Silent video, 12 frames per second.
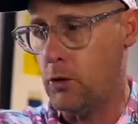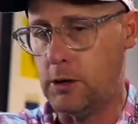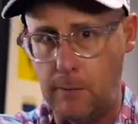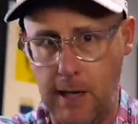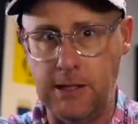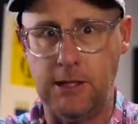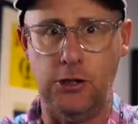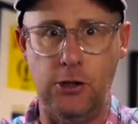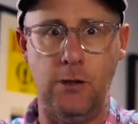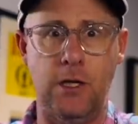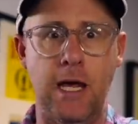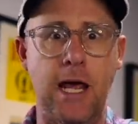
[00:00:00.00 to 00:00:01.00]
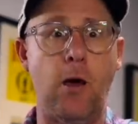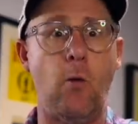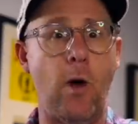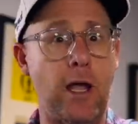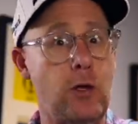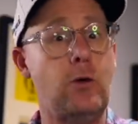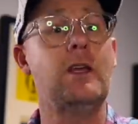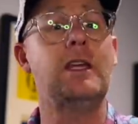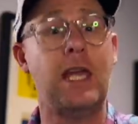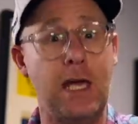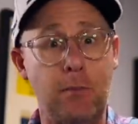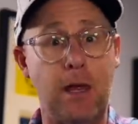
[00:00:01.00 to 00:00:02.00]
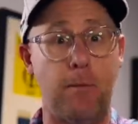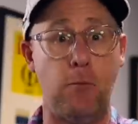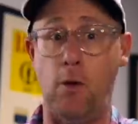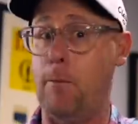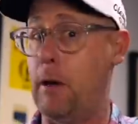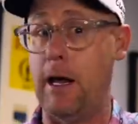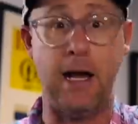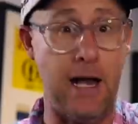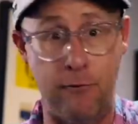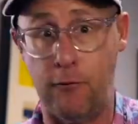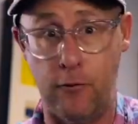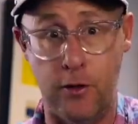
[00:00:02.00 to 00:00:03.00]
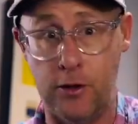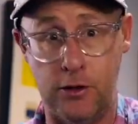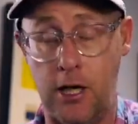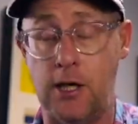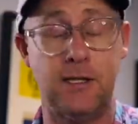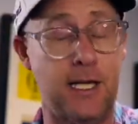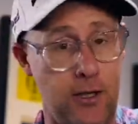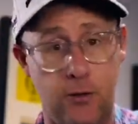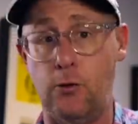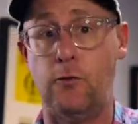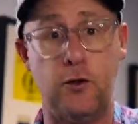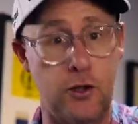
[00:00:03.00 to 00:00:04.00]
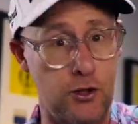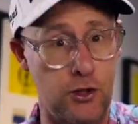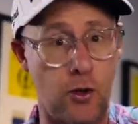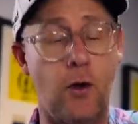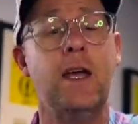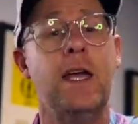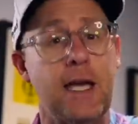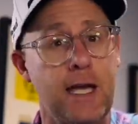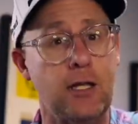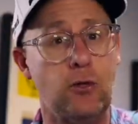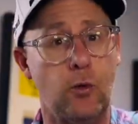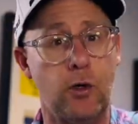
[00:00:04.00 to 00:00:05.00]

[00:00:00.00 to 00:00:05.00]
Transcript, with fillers: spaces you can hit where you can keep that ball in play and have a third, uh, second or third shot into a